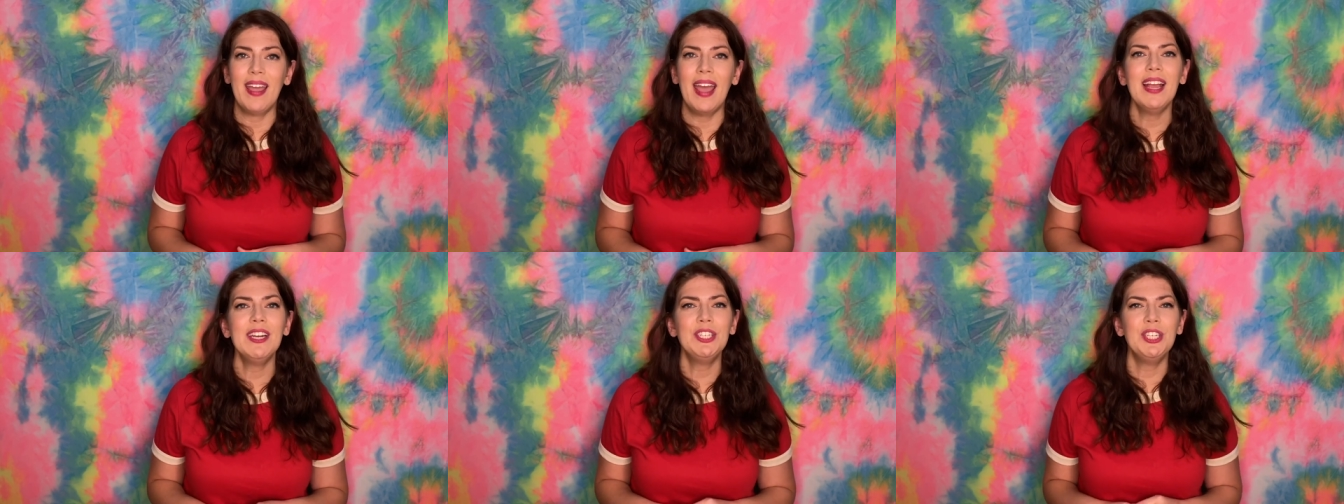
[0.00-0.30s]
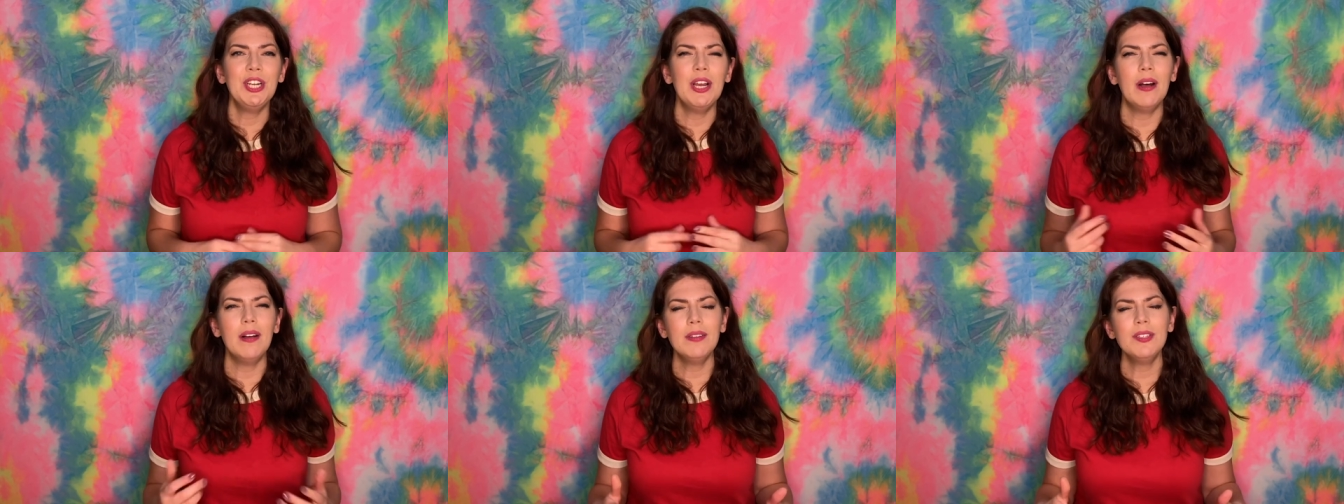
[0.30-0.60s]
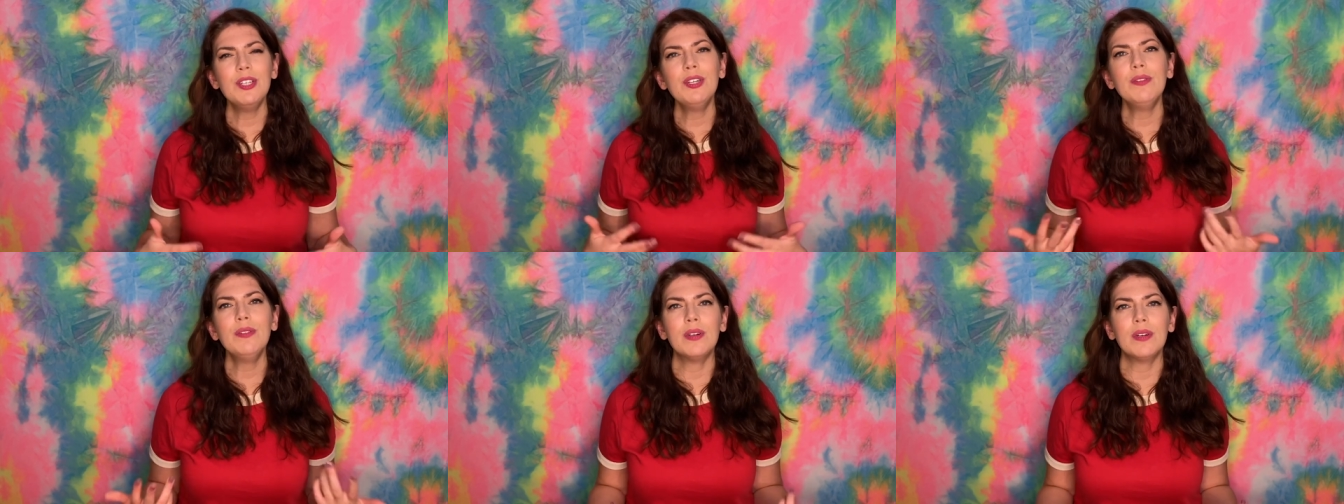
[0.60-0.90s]
And she
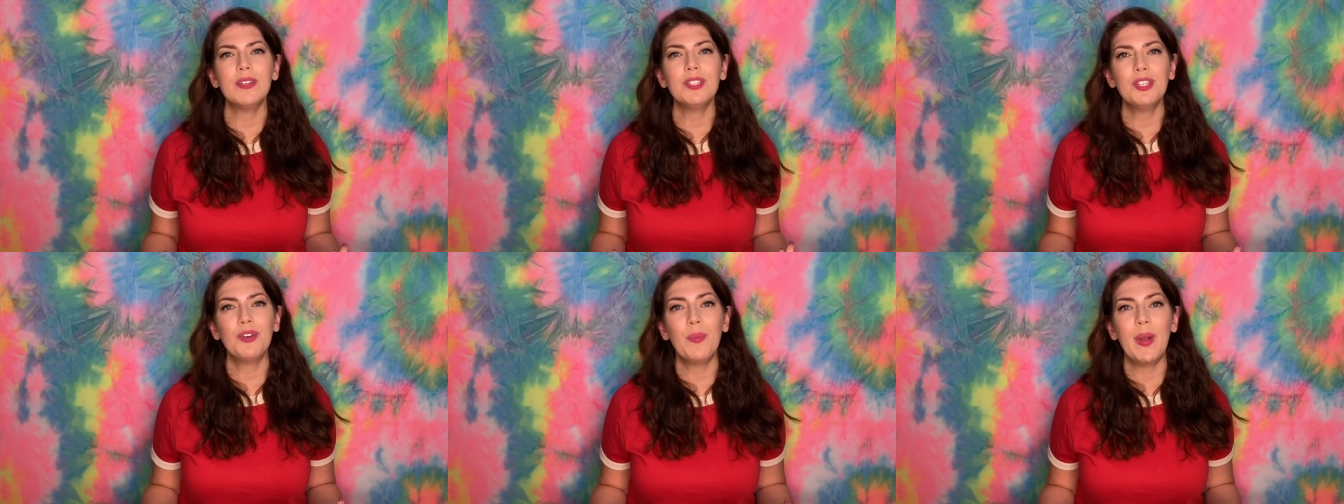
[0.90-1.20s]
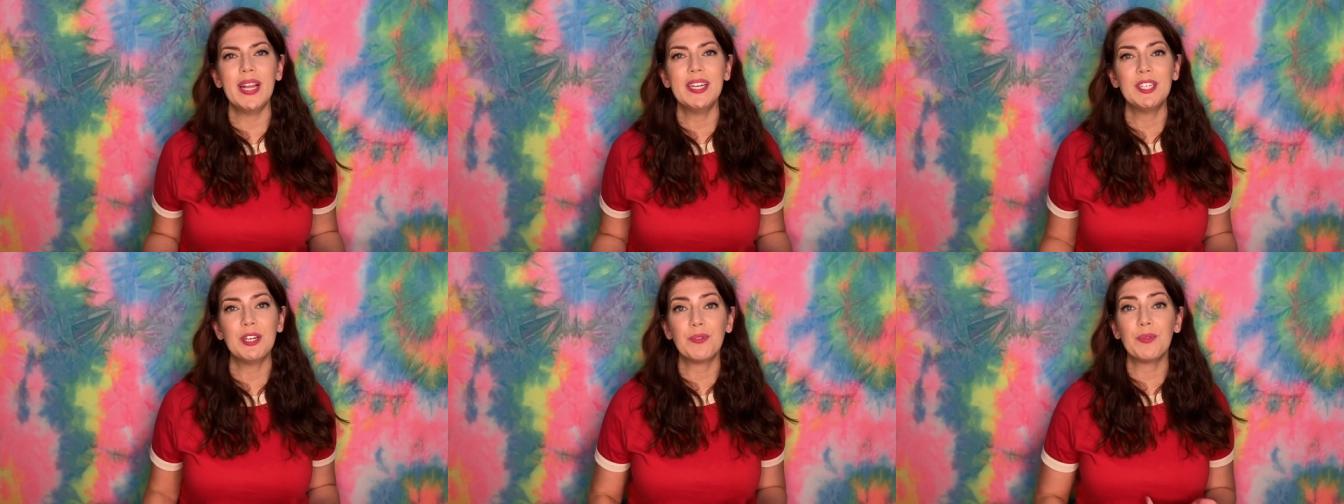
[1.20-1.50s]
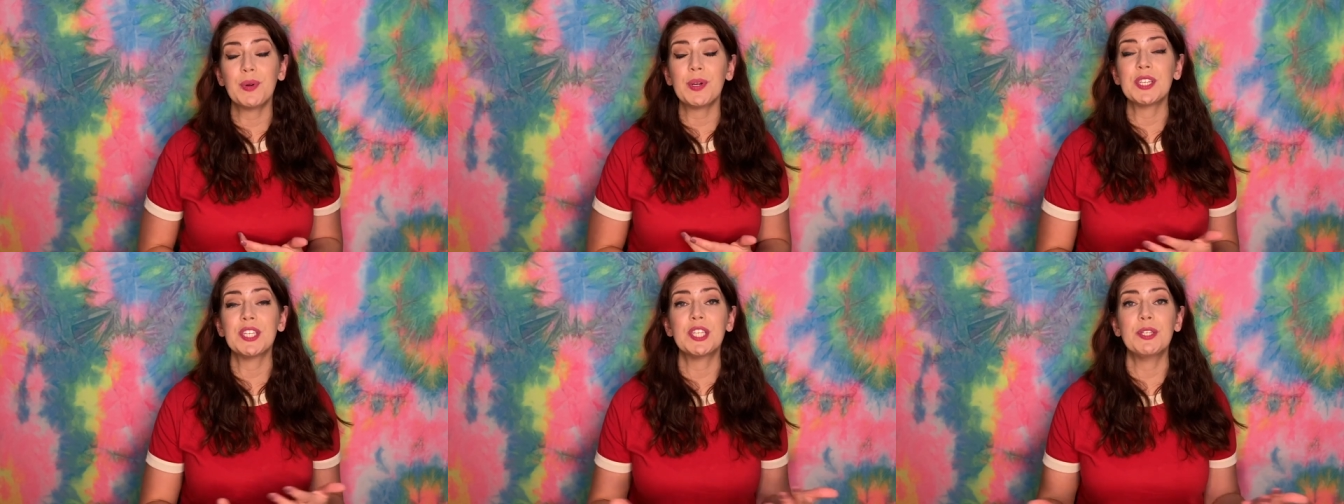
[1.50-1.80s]
also learns a way to
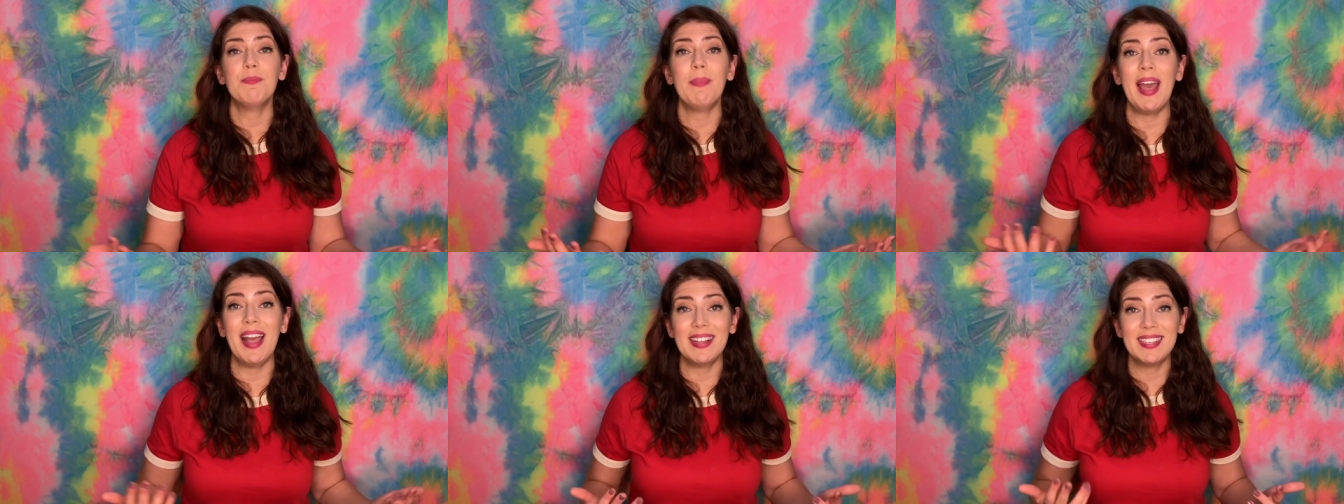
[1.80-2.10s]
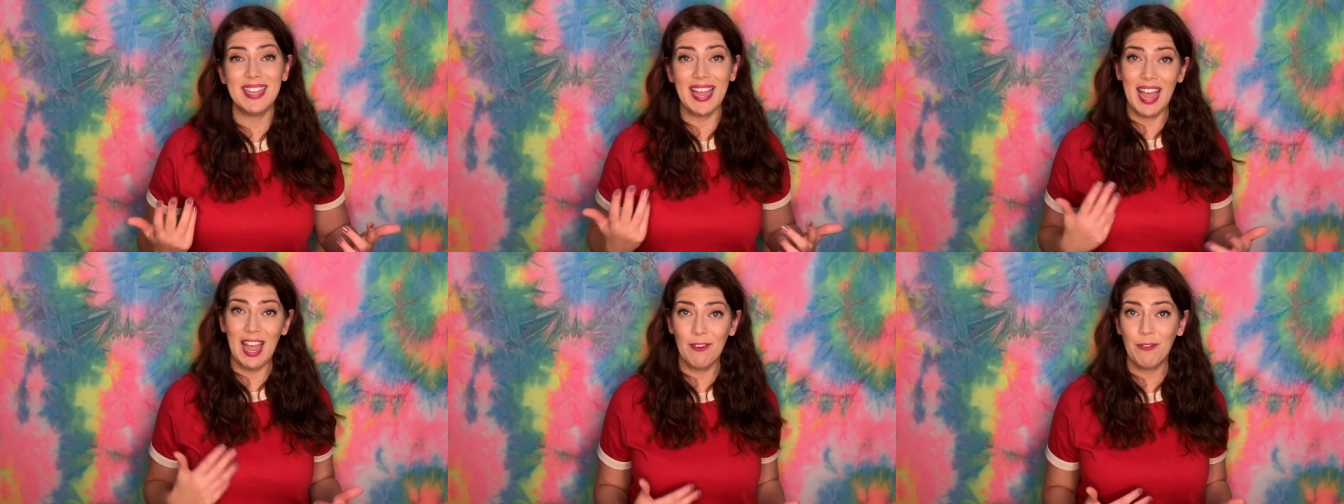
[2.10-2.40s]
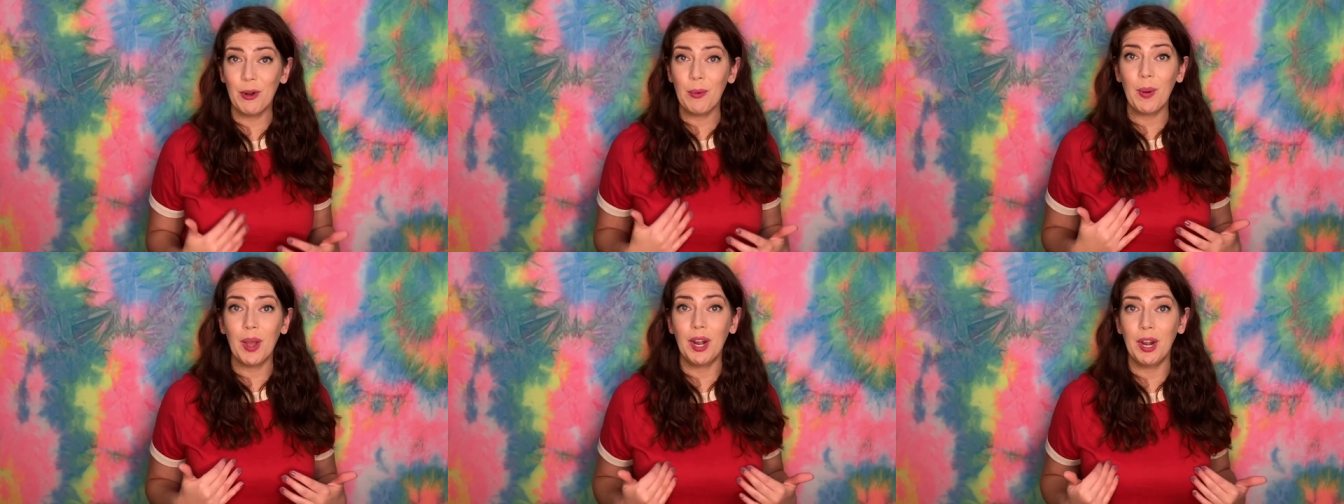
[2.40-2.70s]
respect
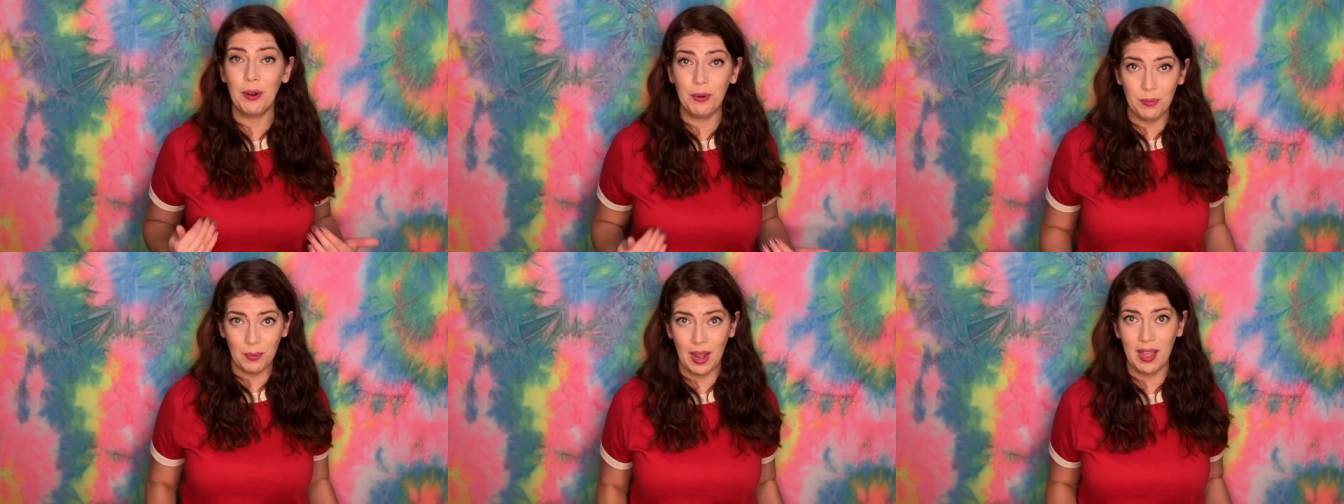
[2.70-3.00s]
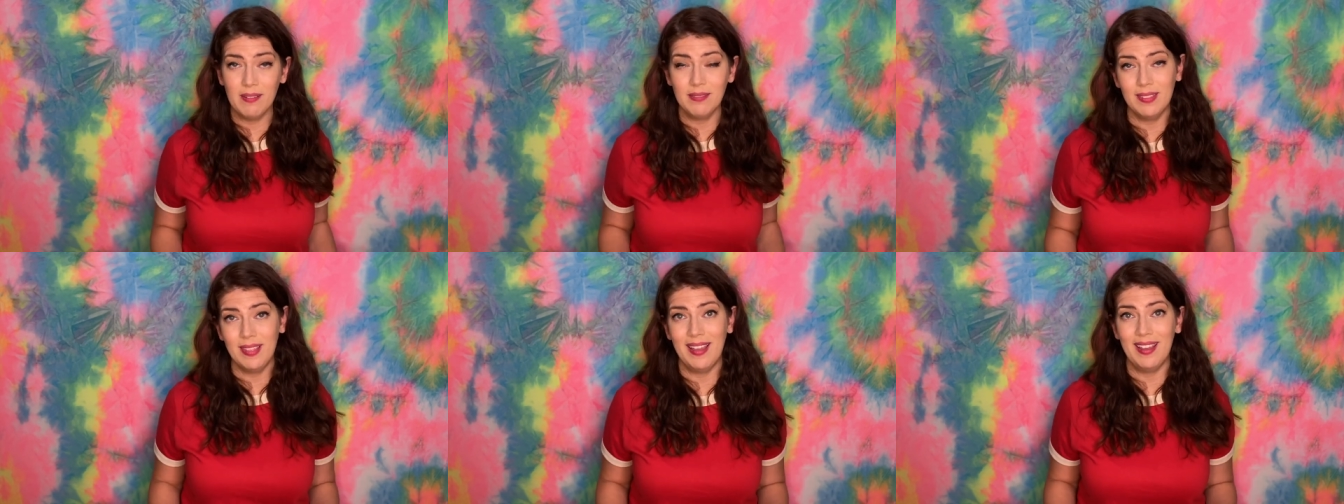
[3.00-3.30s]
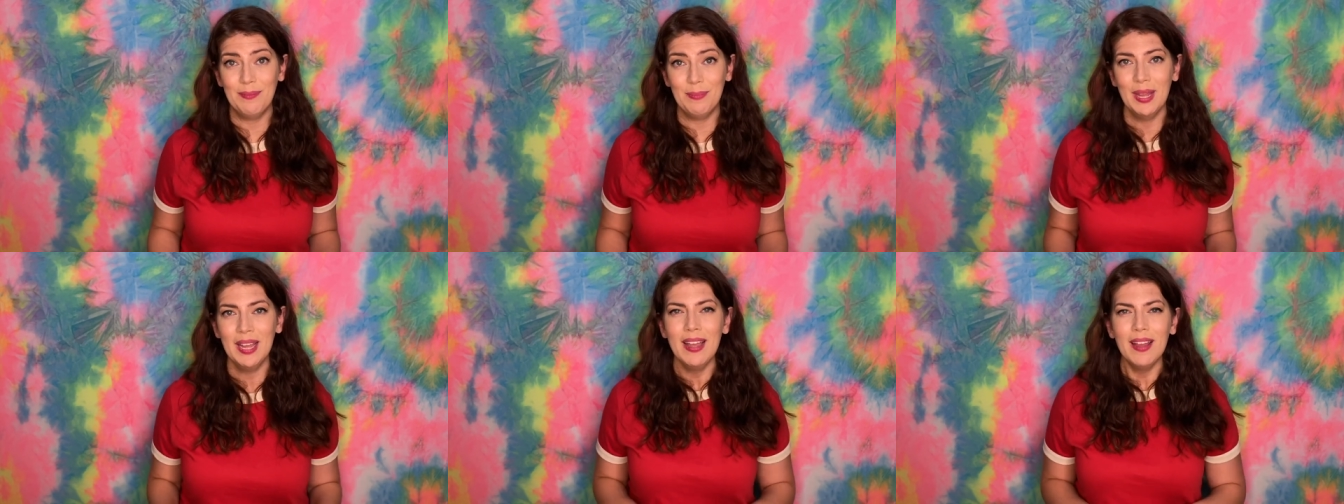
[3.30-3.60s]
everyone around
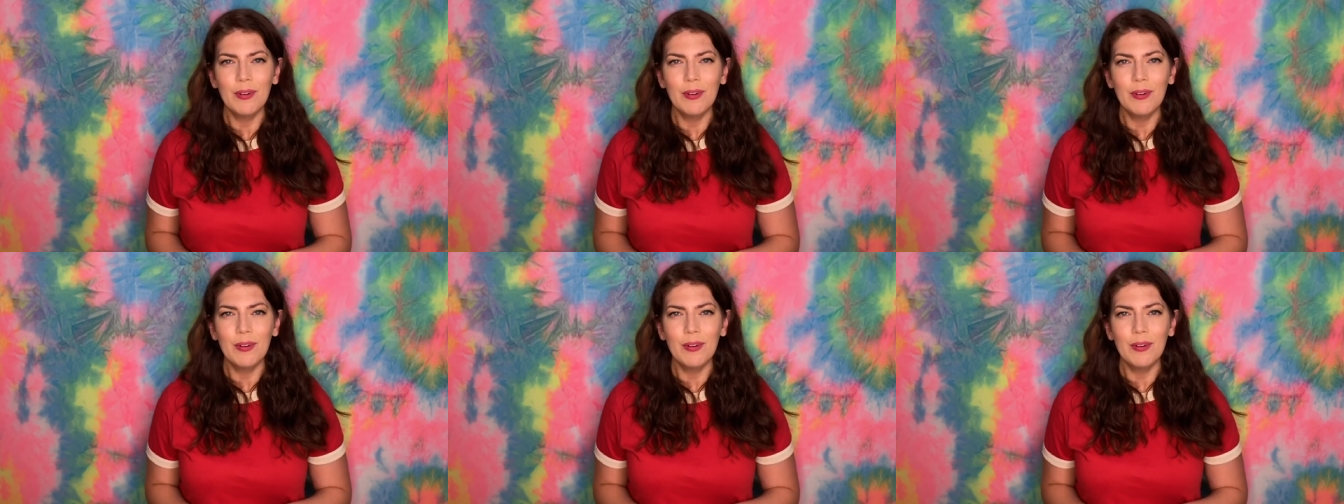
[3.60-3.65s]
them,